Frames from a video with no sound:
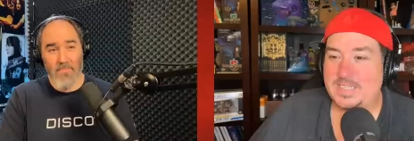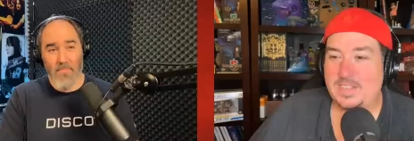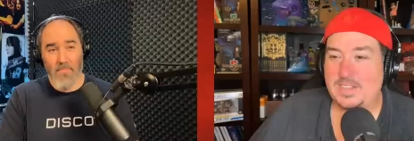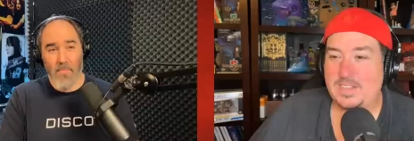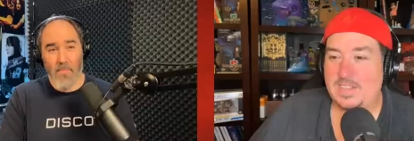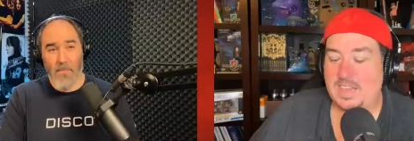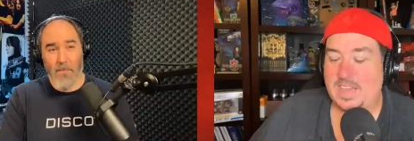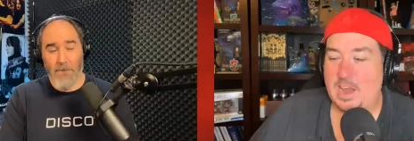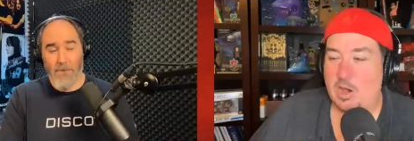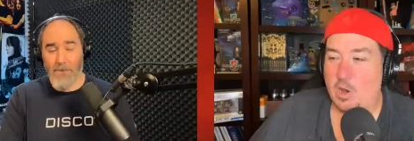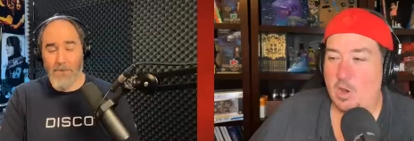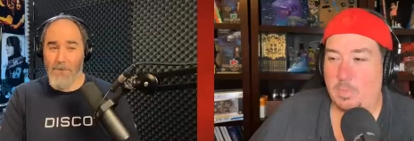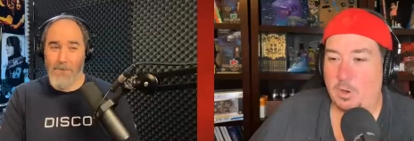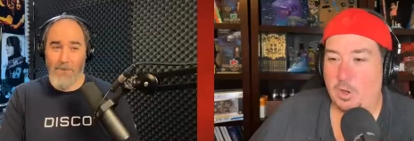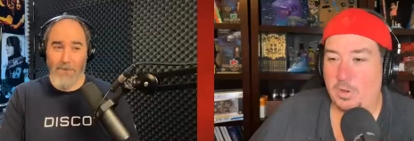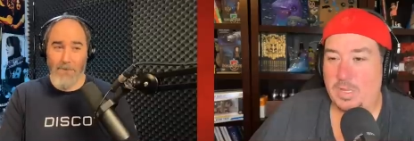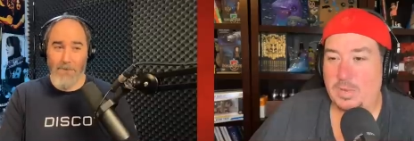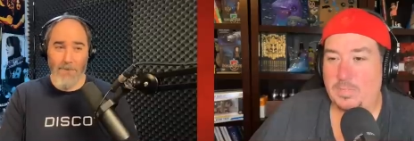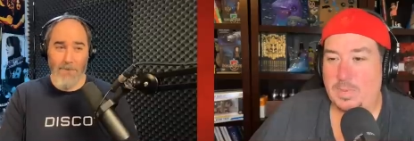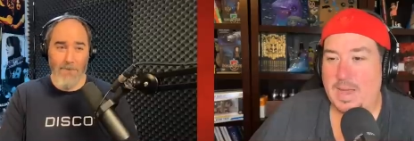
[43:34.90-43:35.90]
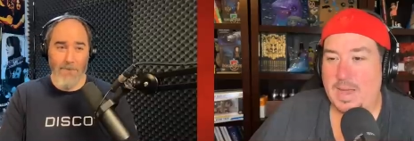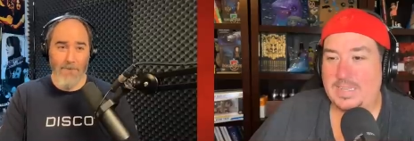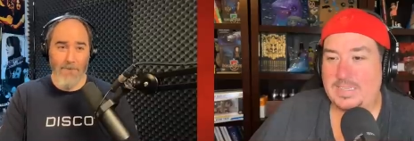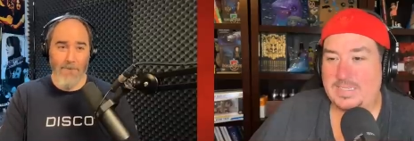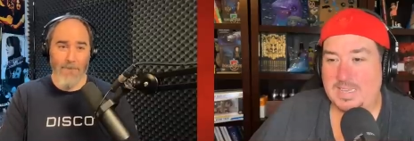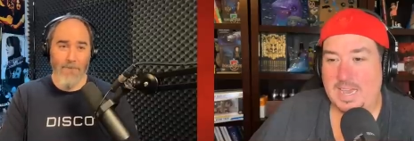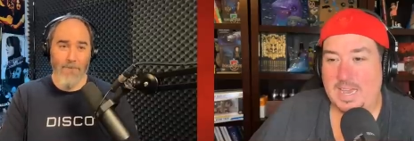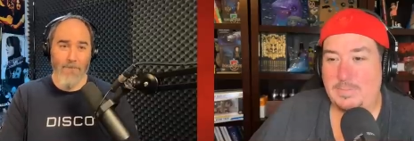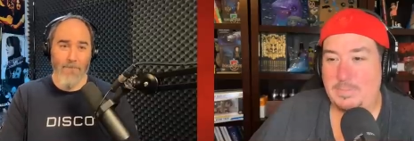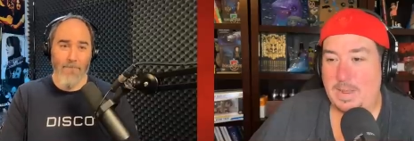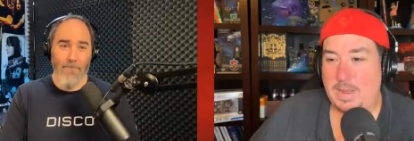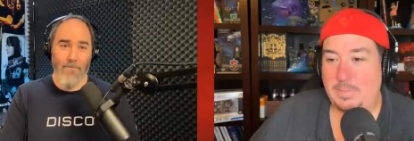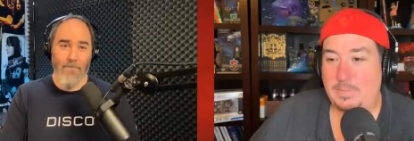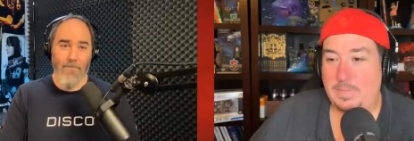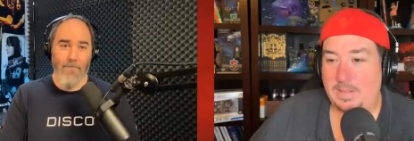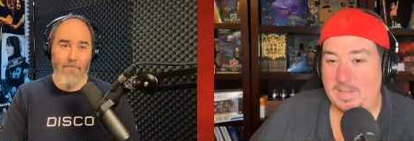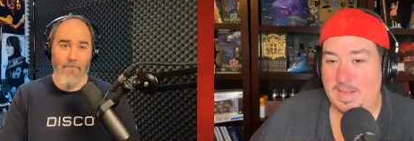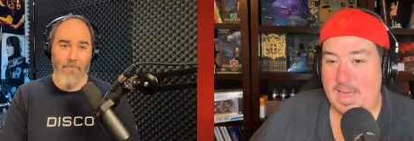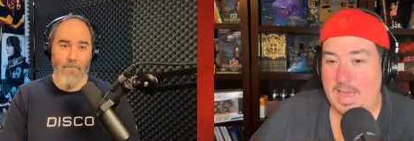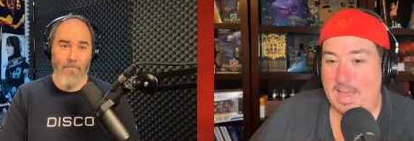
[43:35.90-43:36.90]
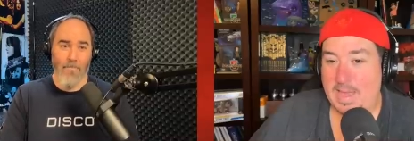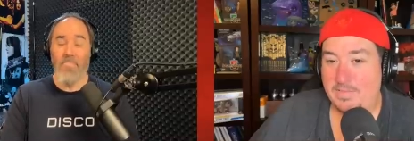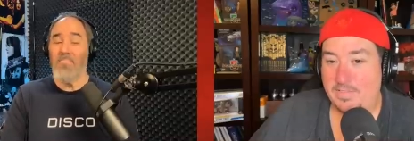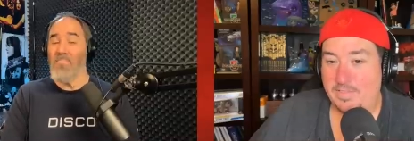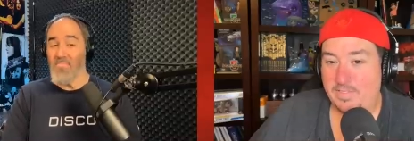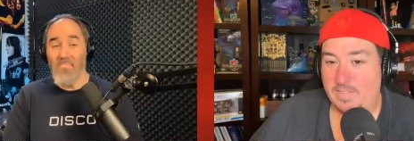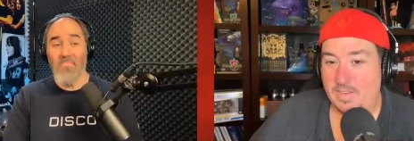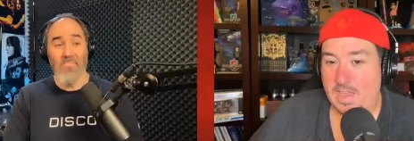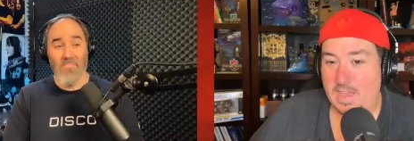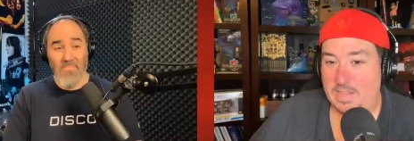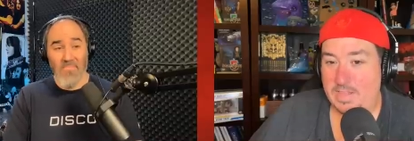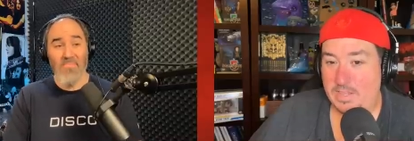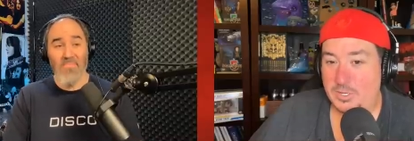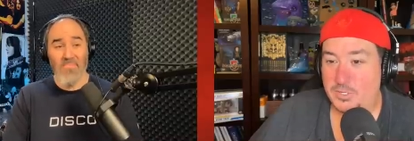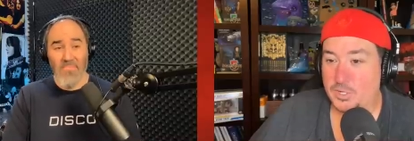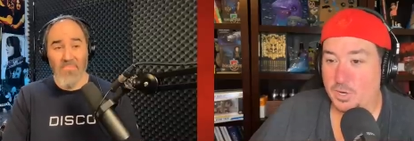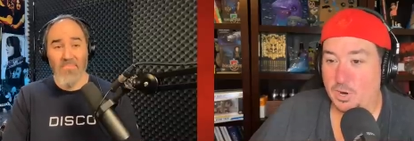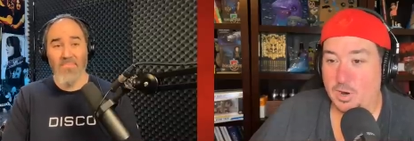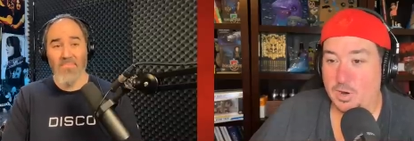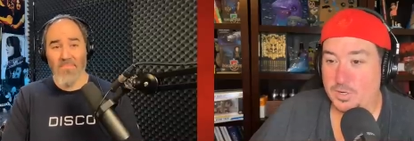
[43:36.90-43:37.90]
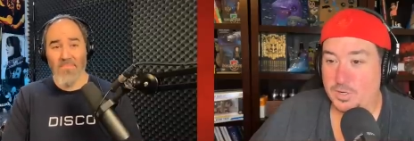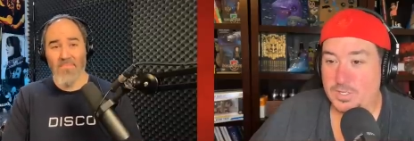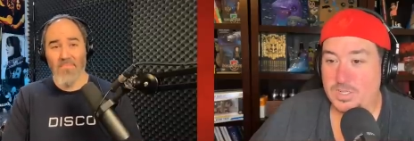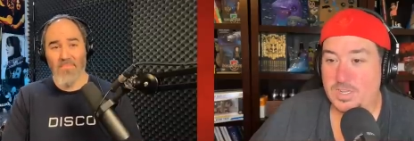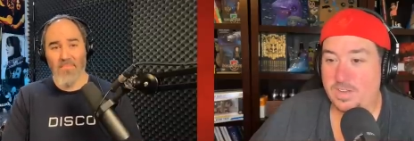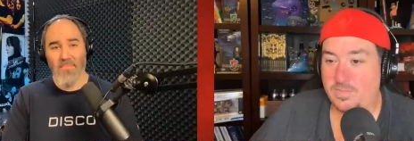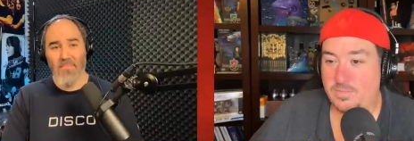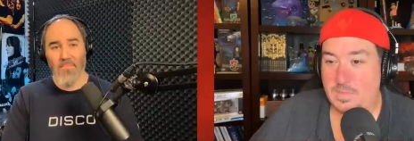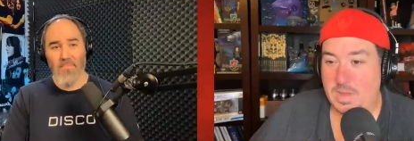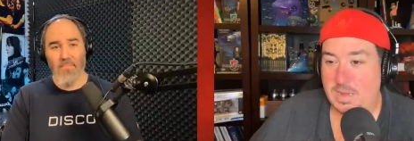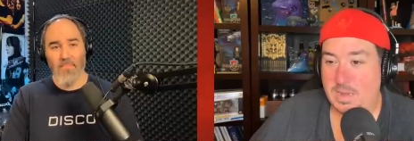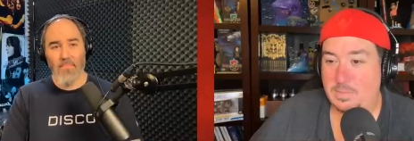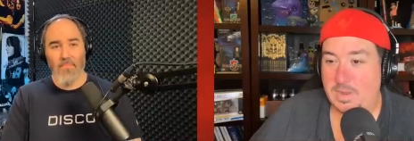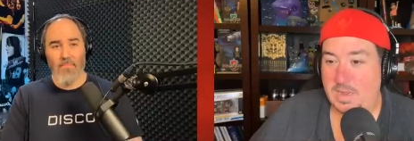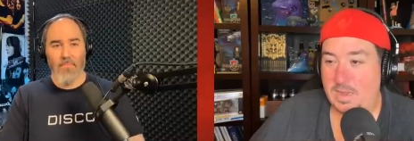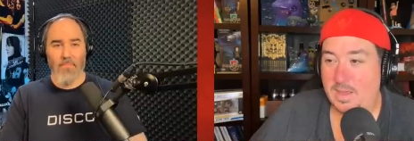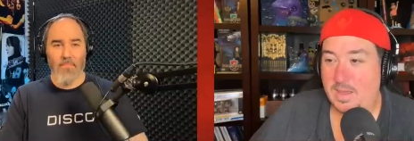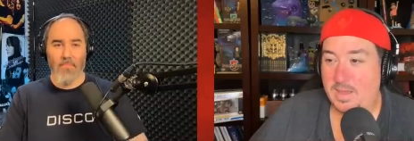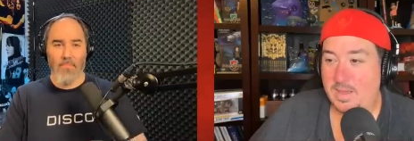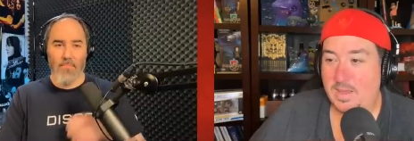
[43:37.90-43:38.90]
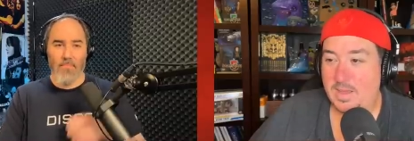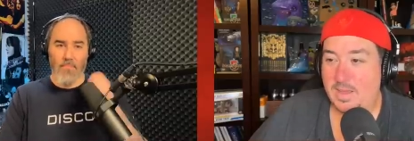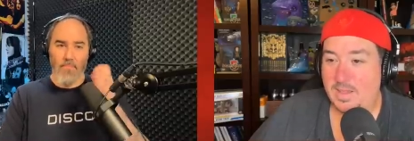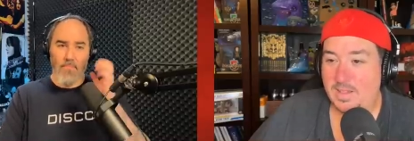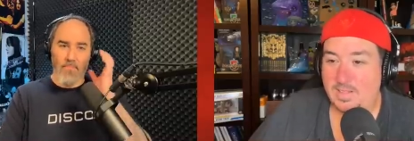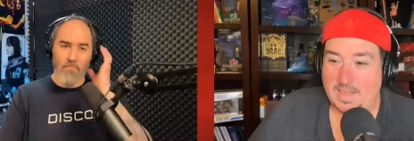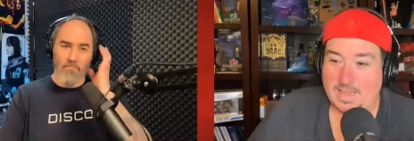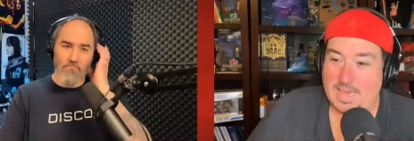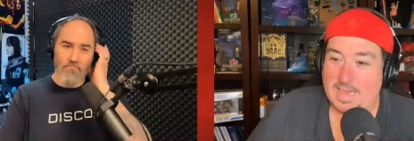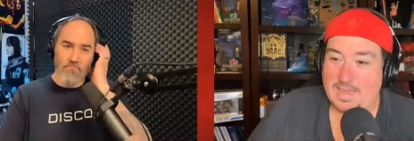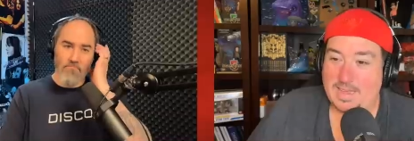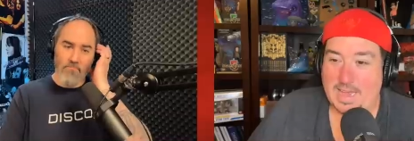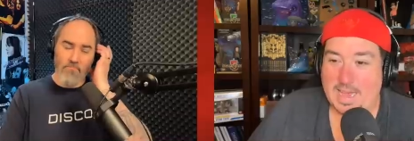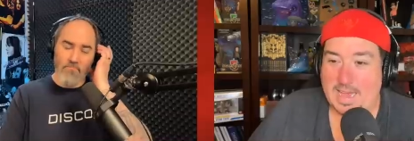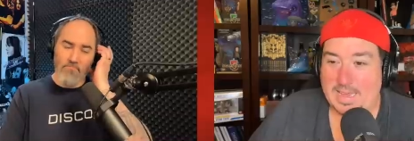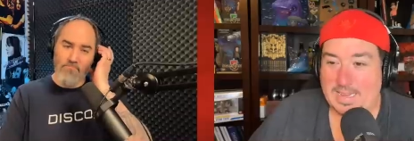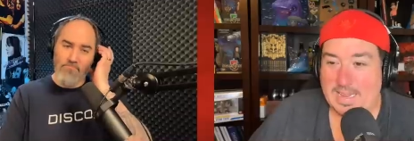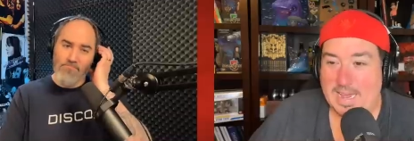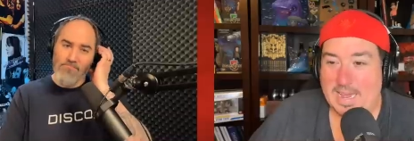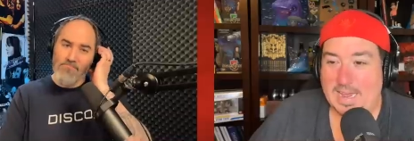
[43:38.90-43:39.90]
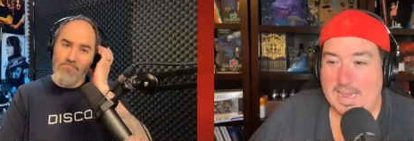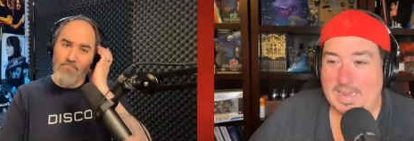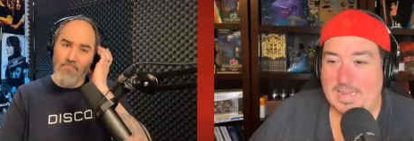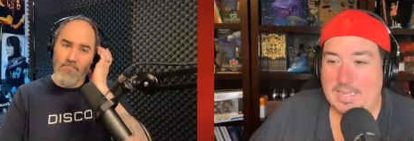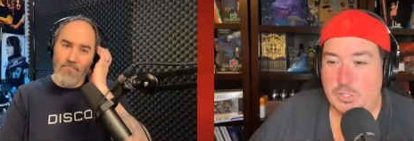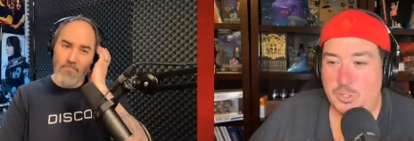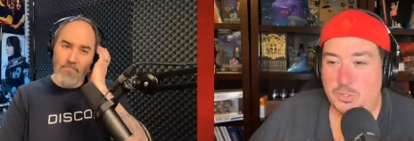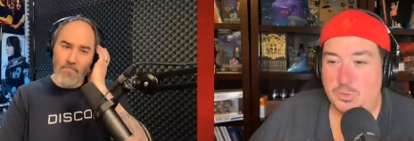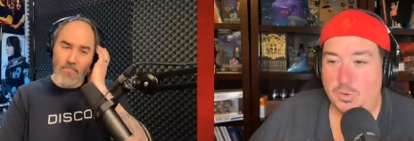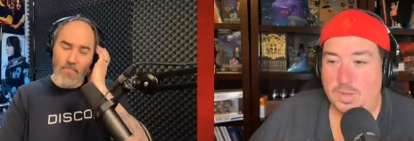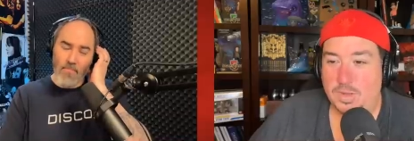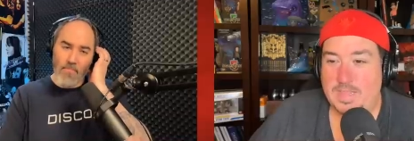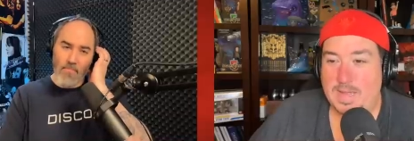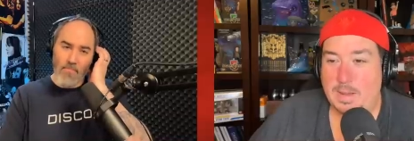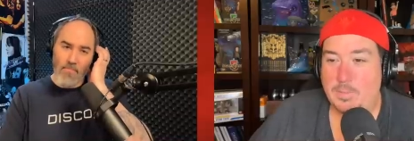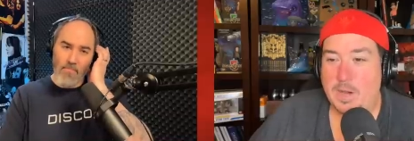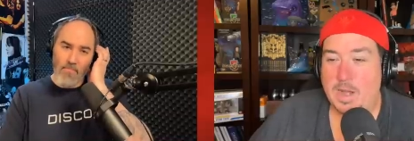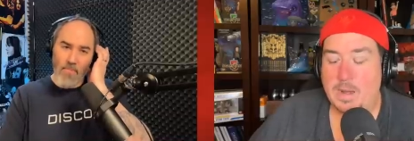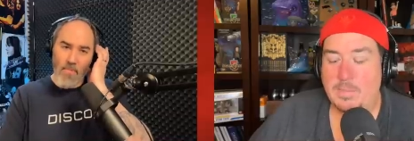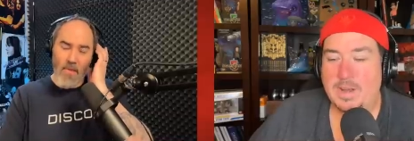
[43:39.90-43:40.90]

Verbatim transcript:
Speaker 1: the, the Garibaldi side made me laugh and the G'Kar stuff made me like, I, I, I enjoyed that part.